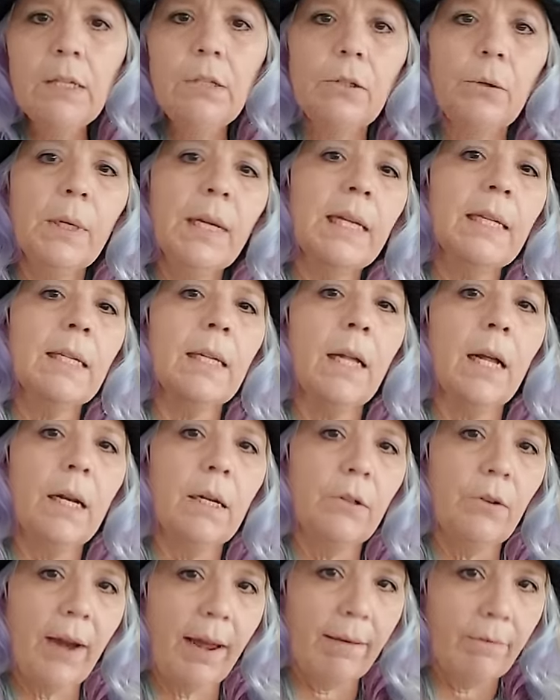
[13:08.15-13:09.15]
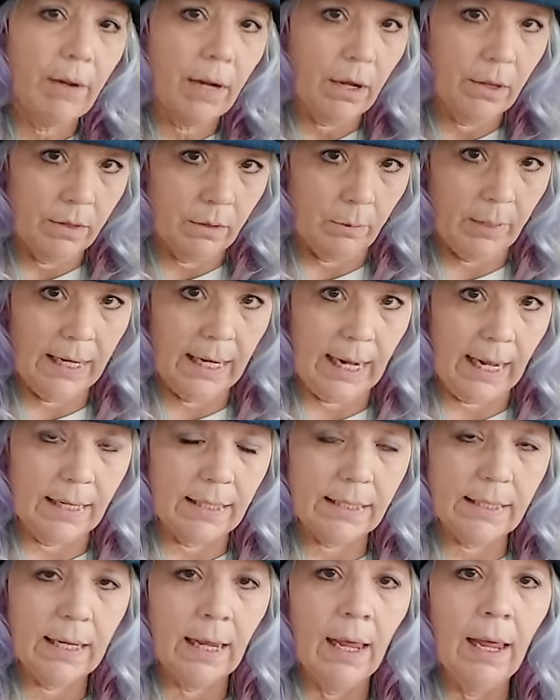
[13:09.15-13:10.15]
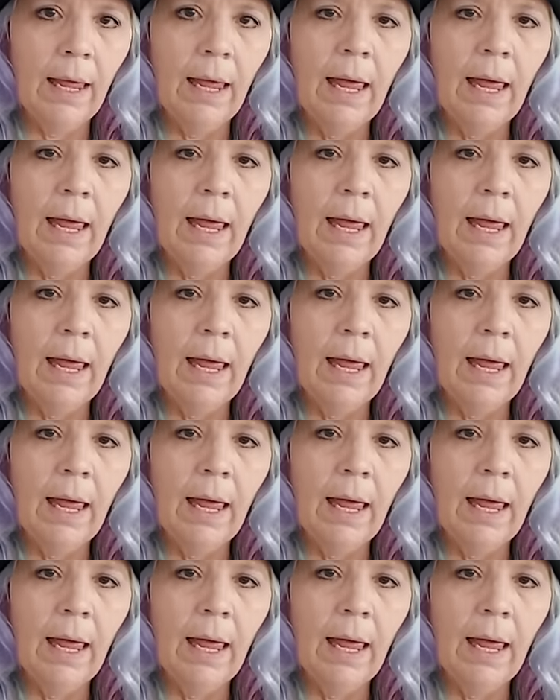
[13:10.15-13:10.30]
so it gets a lot of traffic on the weekends.